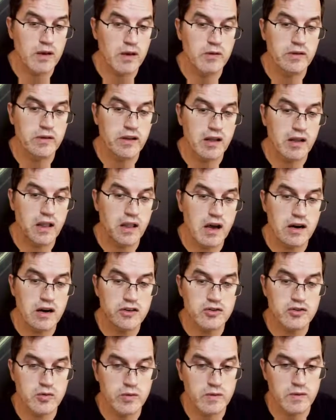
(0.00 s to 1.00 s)
the large
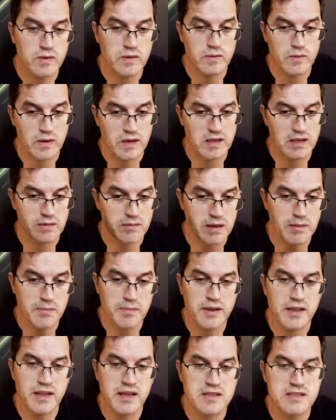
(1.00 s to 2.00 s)
victim
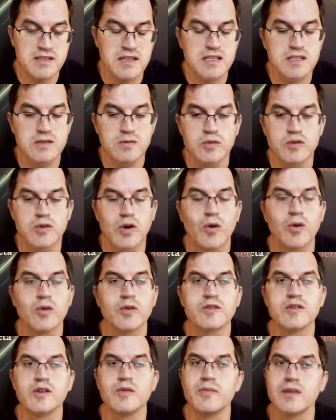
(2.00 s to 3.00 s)
impedances would
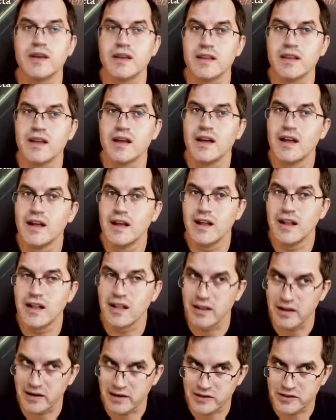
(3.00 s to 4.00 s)
also mean
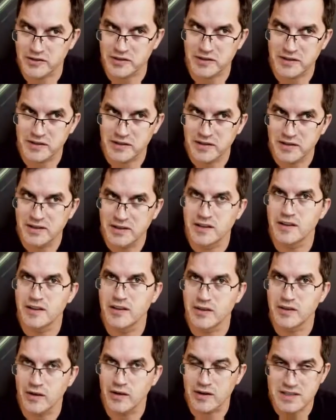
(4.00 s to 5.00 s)
larger
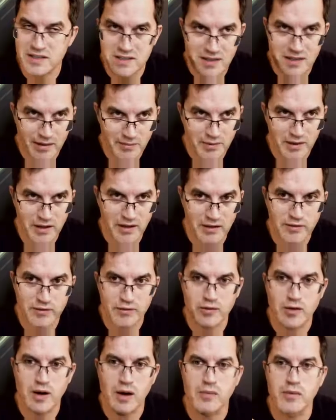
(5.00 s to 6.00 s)
noise coupling through
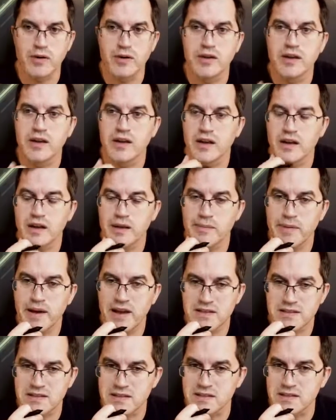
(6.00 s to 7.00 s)
common
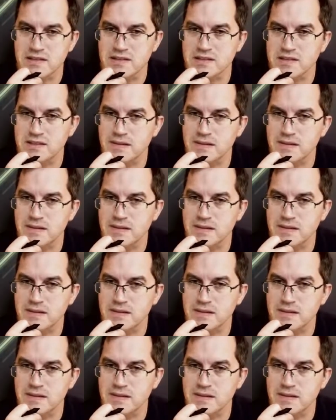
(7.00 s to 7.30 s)
capacitance.